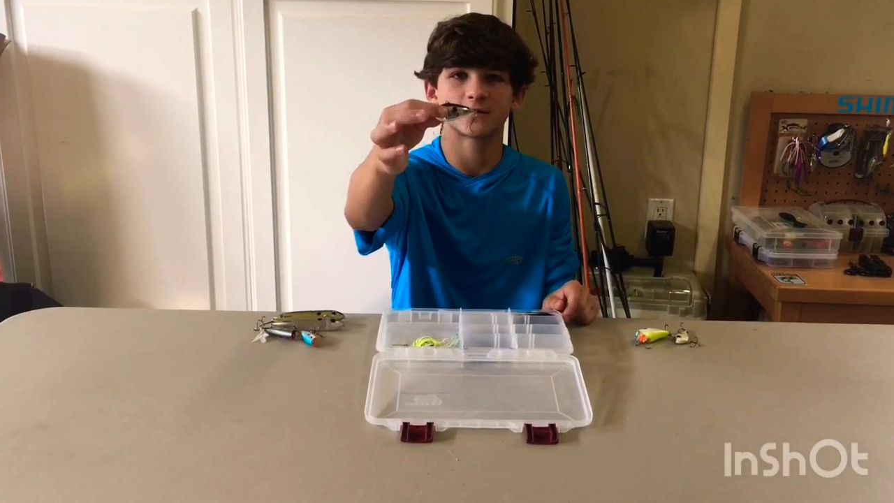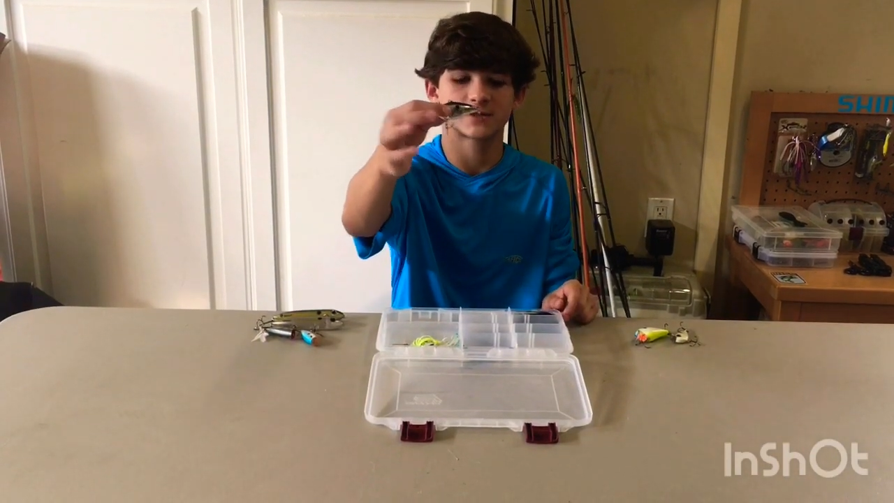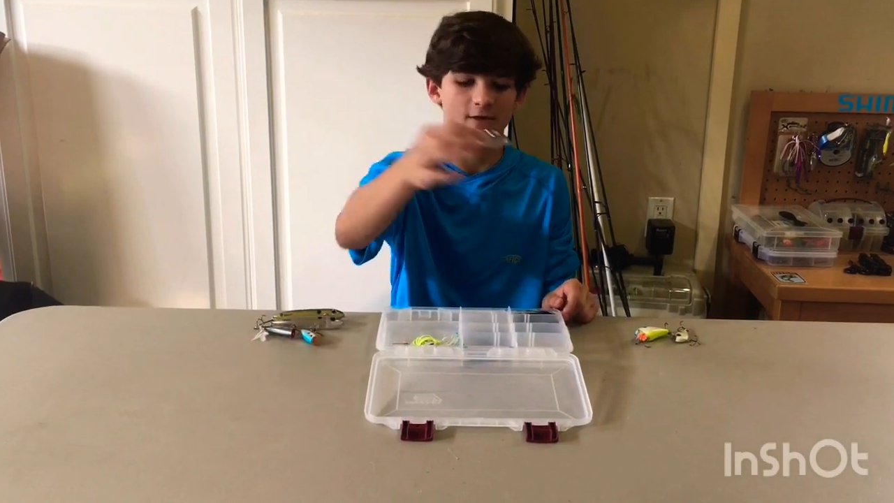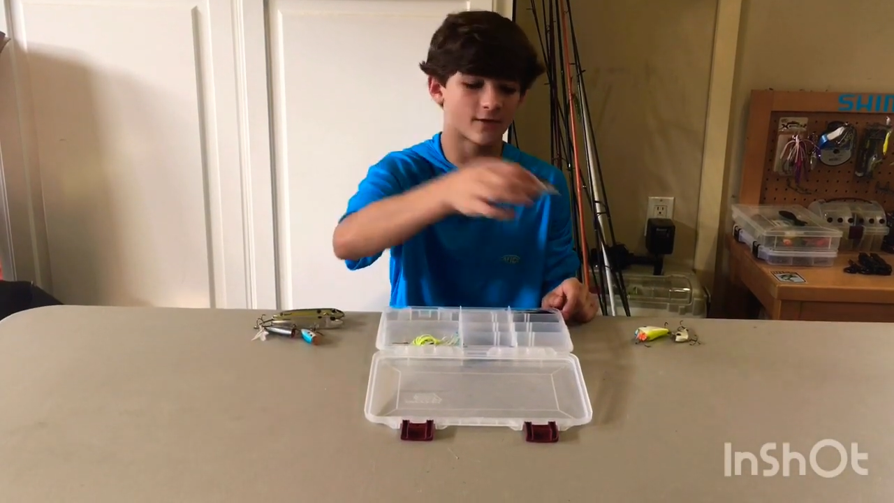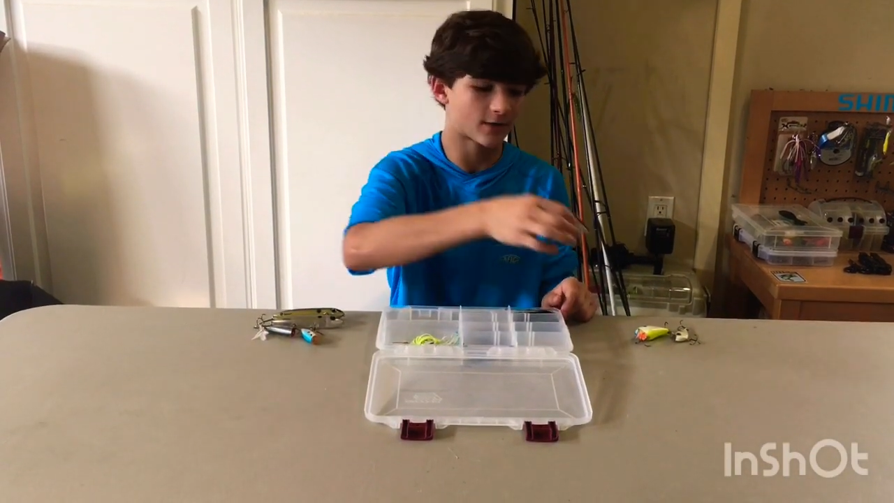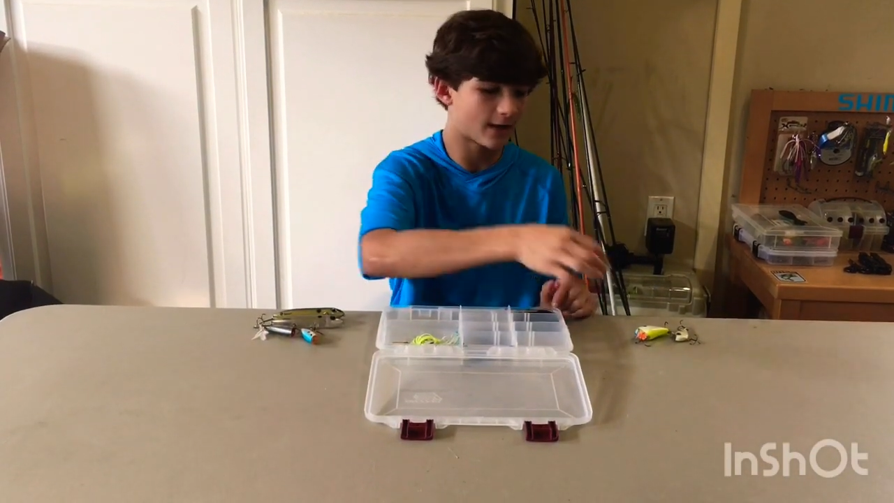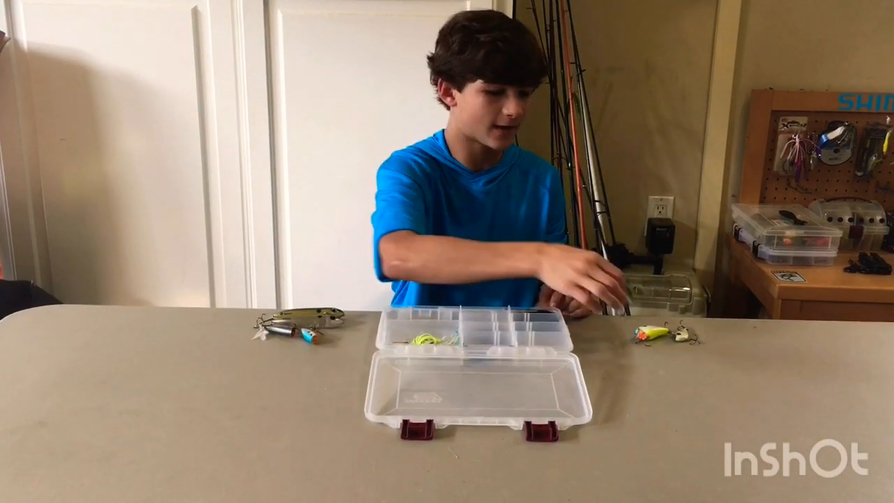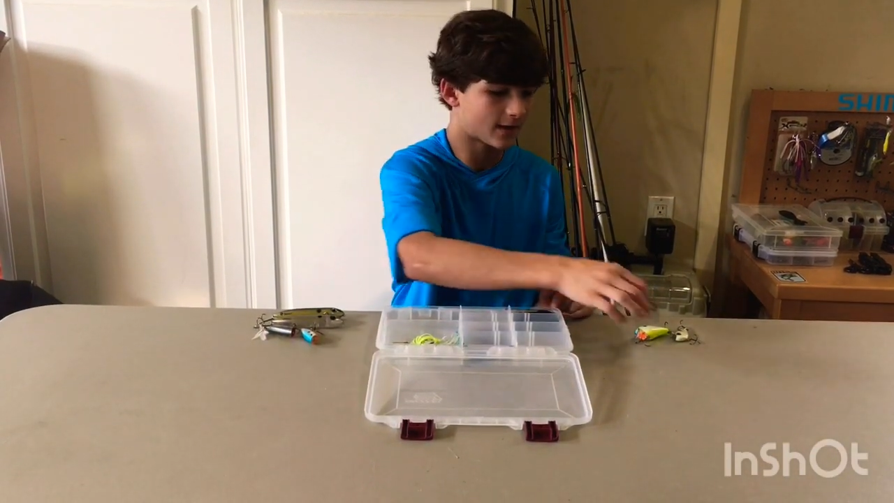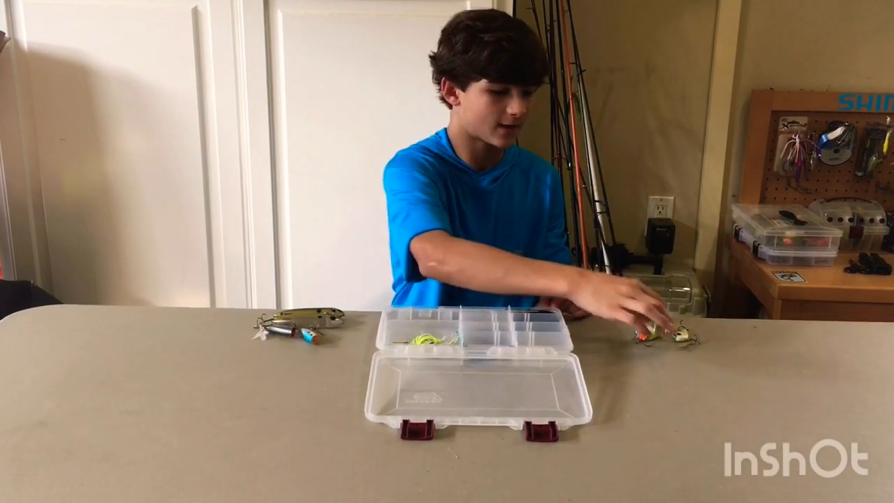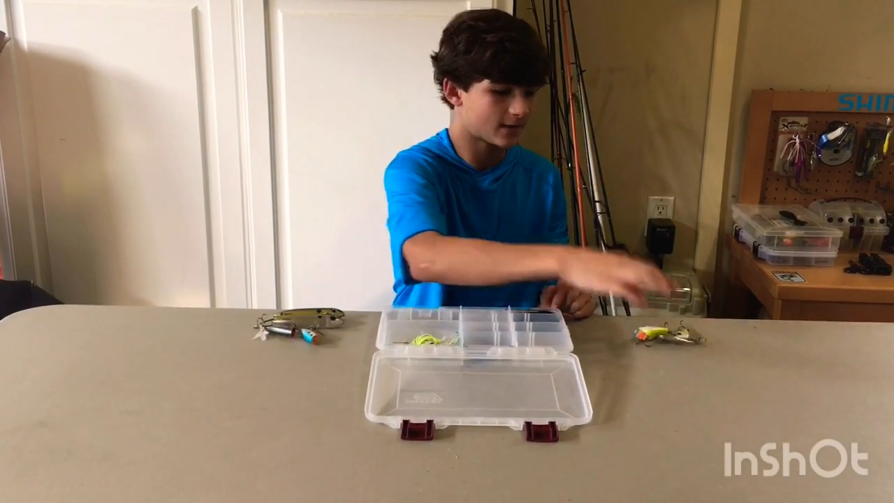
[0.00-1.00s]
So right
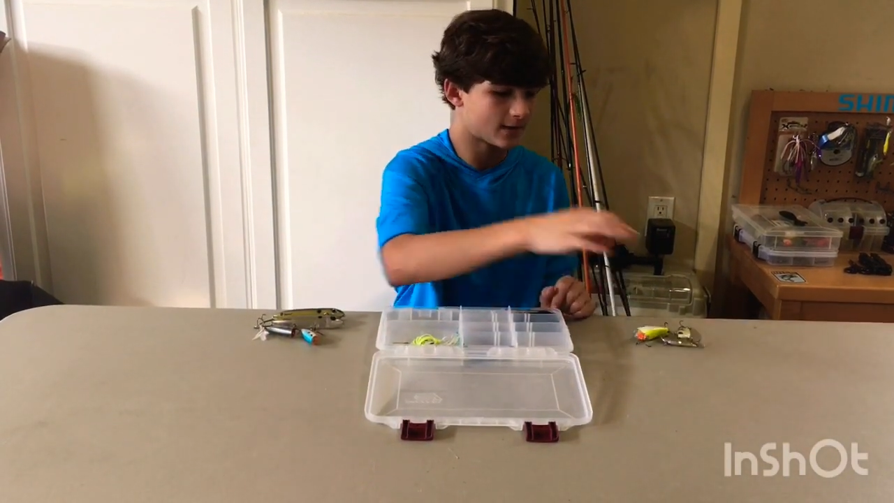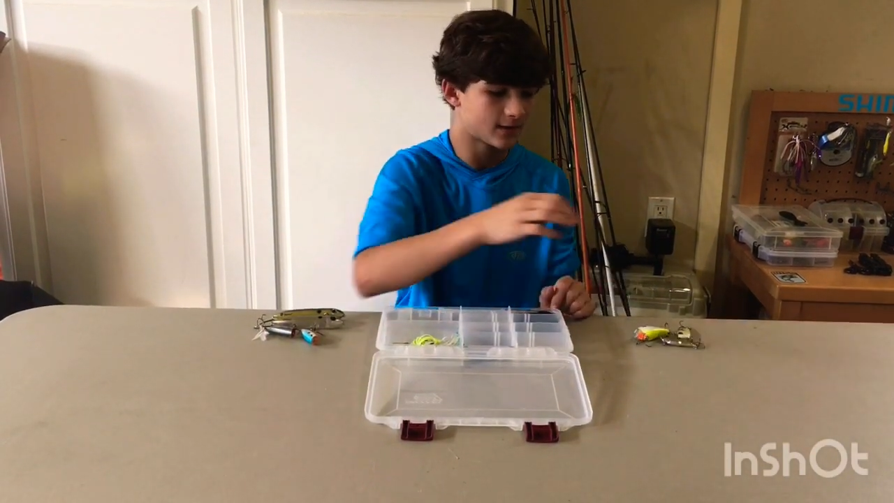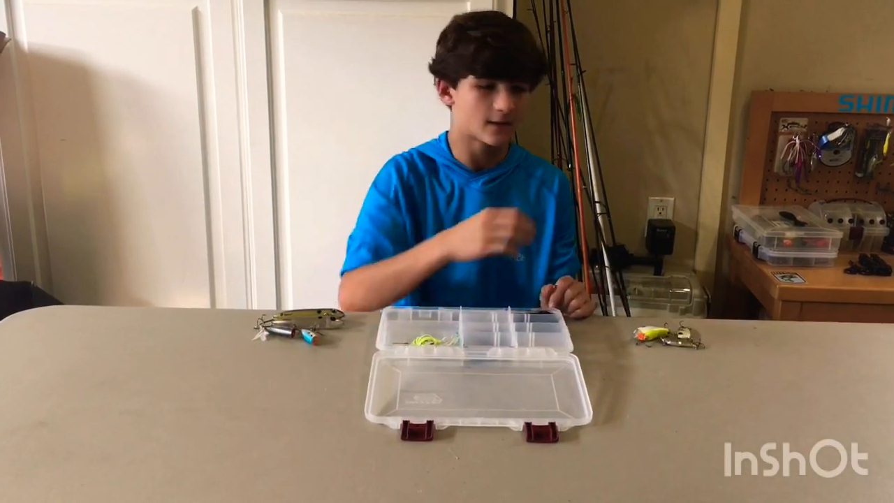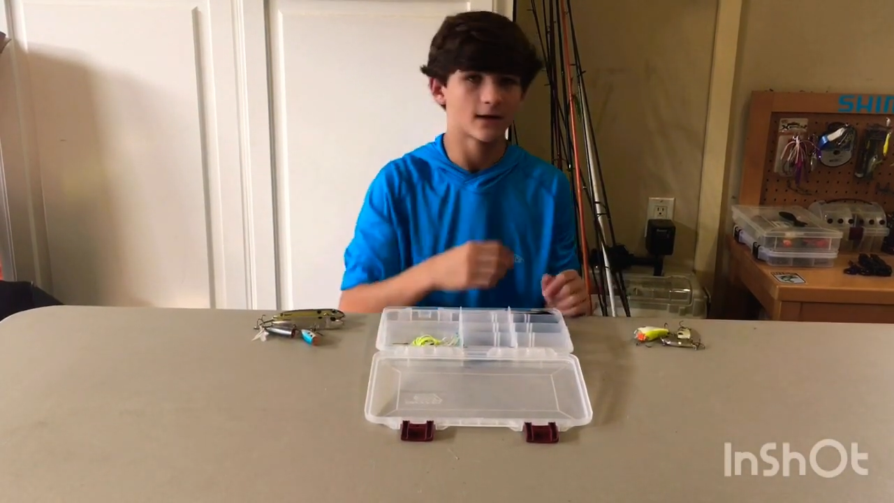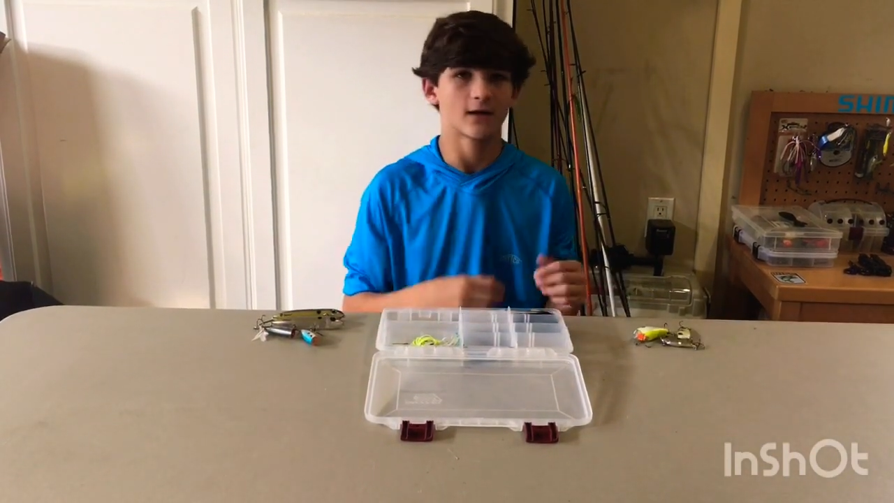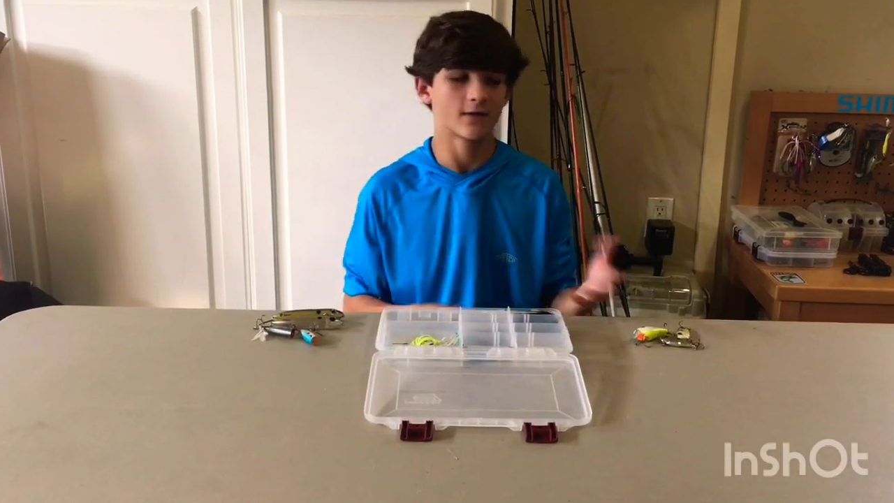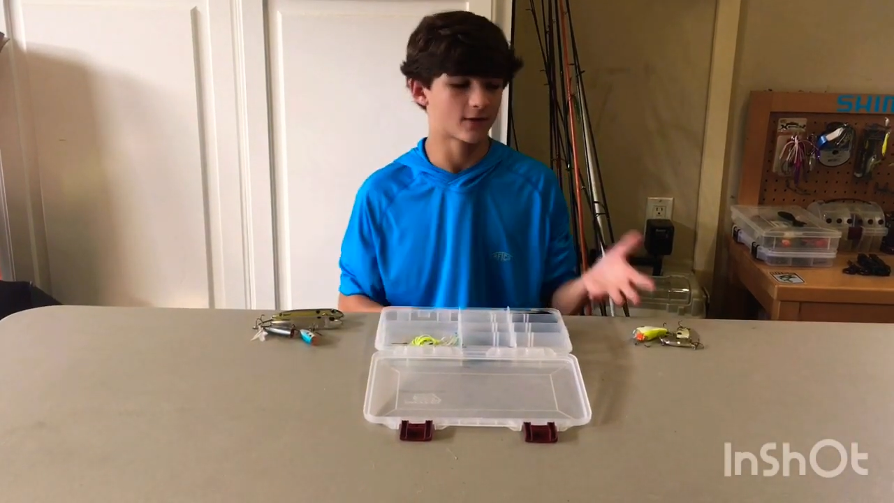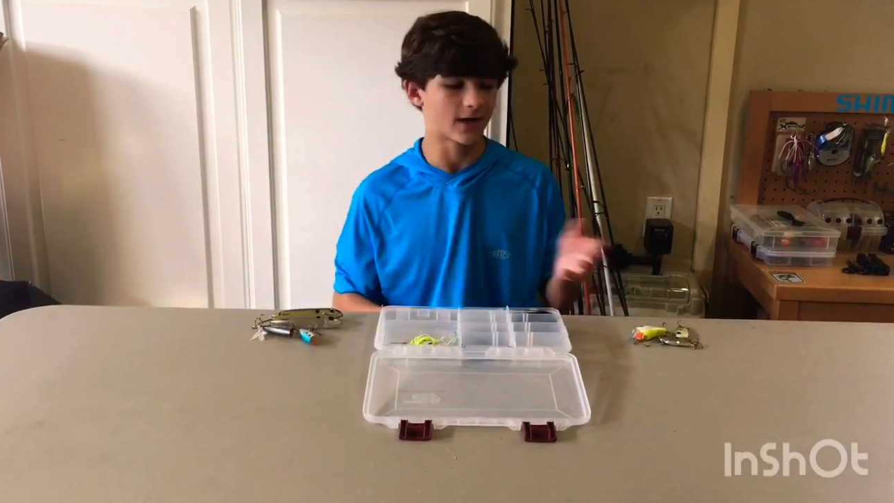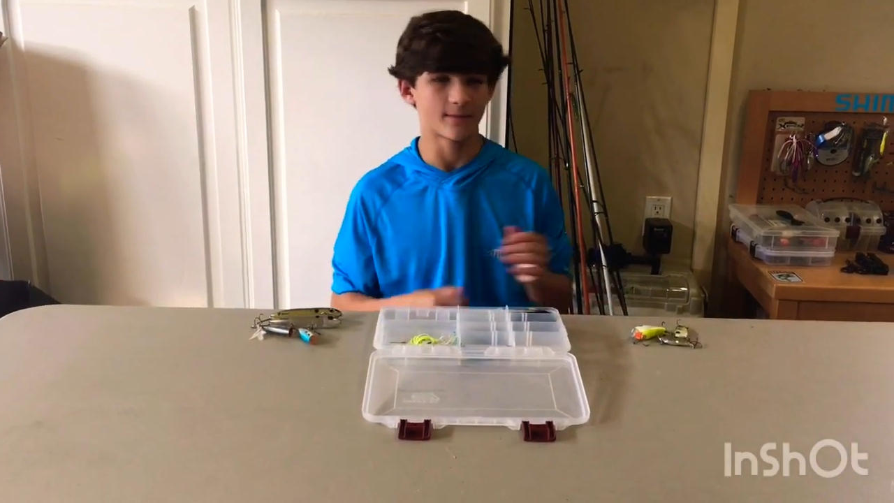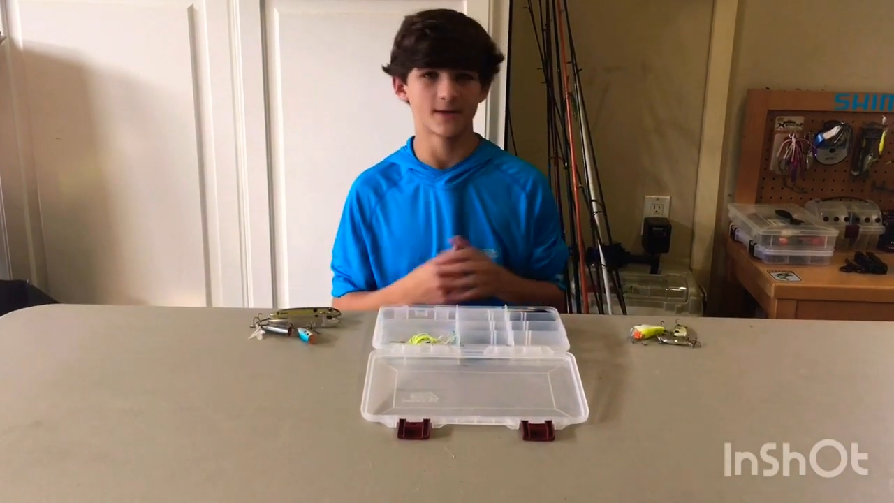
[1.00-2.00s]
there are the
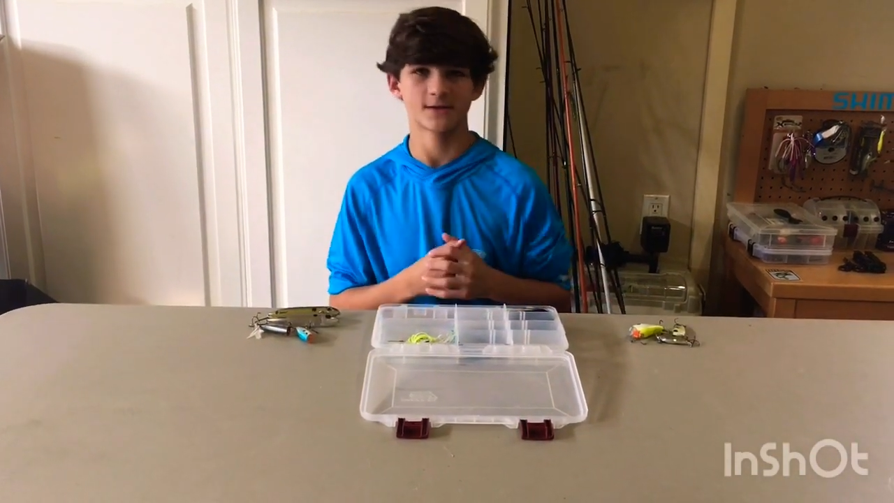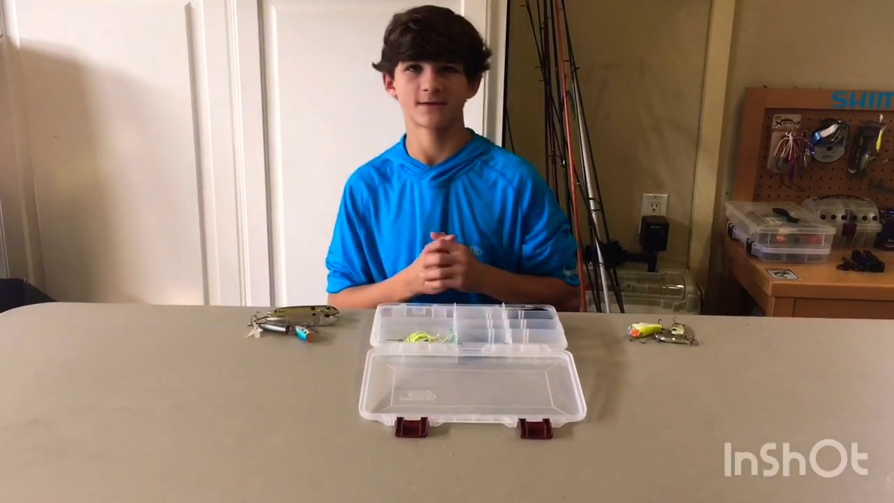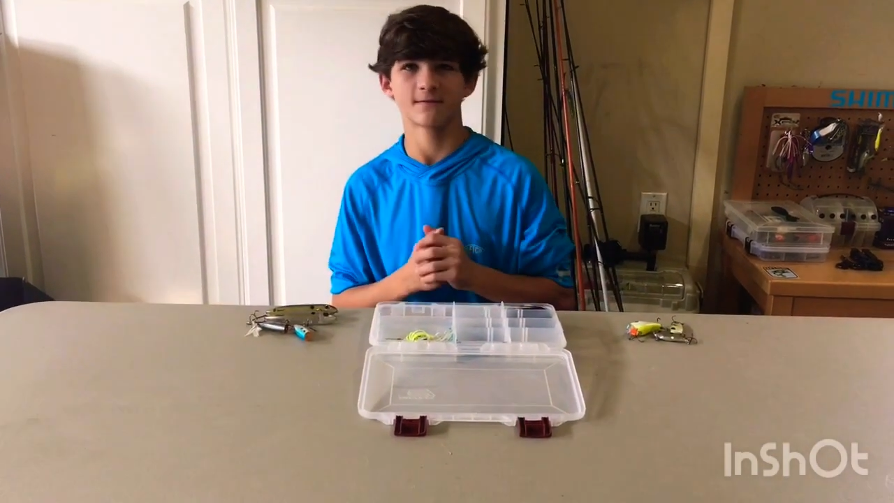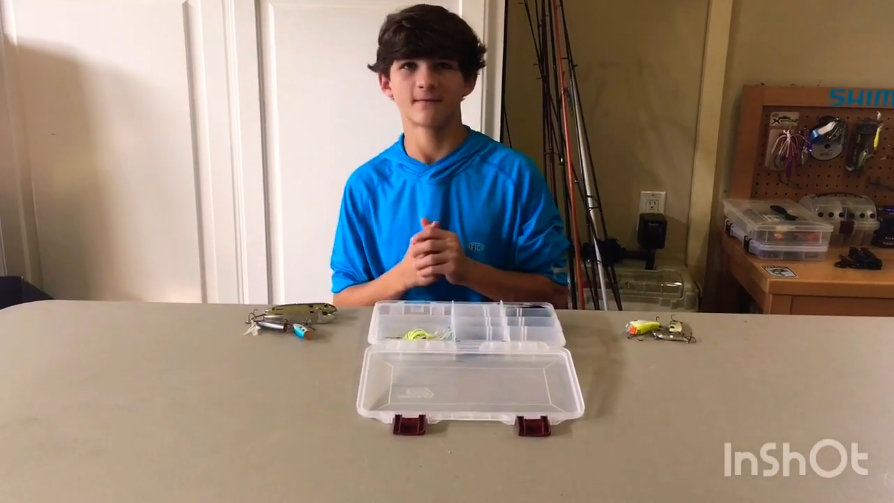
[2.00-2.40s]
crankbaits.